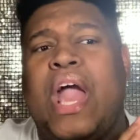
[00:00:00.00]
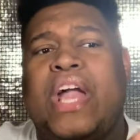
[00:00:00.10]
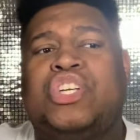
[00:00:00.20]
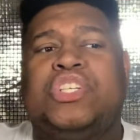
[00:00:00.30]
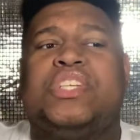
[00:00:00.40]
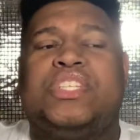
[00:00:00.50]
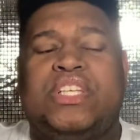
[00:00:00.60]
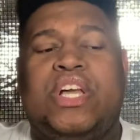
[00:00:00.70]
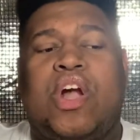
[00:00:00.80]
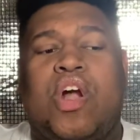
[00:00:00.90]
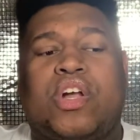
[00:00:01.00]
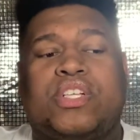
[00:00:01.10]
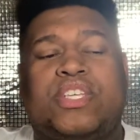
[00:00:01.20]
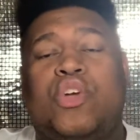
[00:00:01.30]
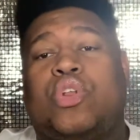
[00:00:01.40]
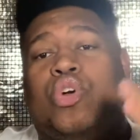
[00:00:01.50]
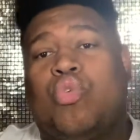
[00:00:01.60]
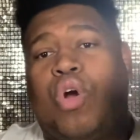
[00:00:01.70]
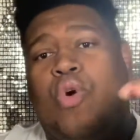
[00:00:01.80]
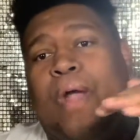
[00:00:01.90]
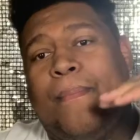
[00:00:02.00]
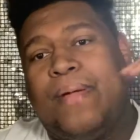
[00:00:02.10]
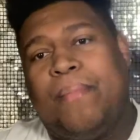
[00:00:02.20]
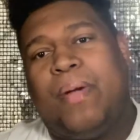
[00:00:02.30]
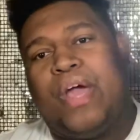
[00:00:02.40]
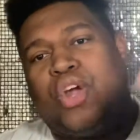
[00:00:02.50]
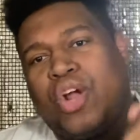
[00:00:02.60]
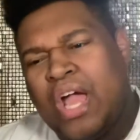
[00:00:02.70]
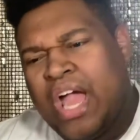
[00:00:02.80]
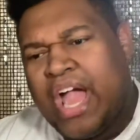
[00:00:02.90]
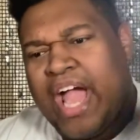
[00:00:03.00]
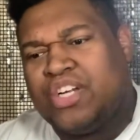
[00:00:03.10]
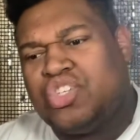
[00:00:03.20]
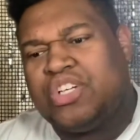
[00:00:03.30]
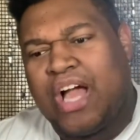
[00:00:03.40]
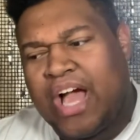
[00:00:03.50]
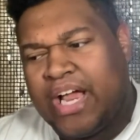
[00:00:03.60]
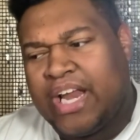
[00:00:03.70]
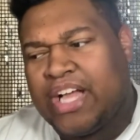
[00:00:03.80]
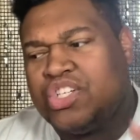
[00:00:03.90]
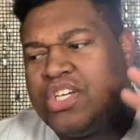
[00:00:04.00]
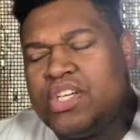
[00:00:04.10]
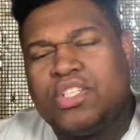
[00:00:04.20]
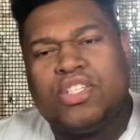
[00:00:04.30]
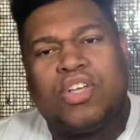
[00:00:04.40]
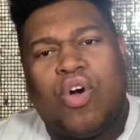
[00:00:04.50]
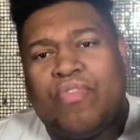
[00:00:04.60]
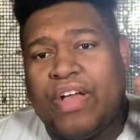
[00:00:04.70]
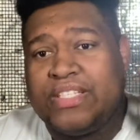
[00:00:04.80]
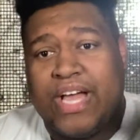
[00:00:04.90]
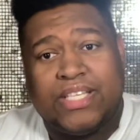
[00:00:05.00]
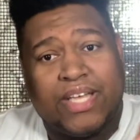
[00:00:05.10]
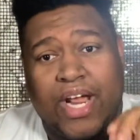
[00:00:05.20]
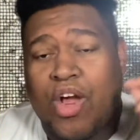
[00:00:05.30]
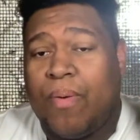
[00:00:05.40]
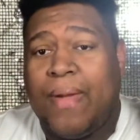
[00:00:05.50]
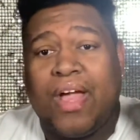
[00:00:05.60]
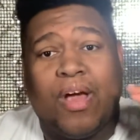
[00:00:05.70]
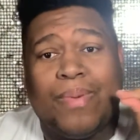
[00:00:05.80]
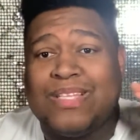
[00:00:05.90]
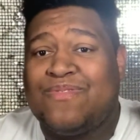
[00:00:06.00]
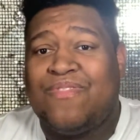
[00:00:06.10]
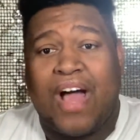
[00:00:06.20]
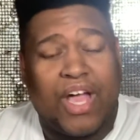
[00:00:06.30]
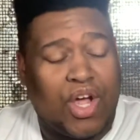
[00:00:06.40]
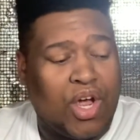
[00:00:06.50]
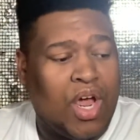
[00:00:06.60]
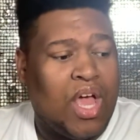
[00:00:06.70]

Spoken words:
And just to see her continue to grow and be better and shine. Like, she is so fantastic. And her makeup is fire.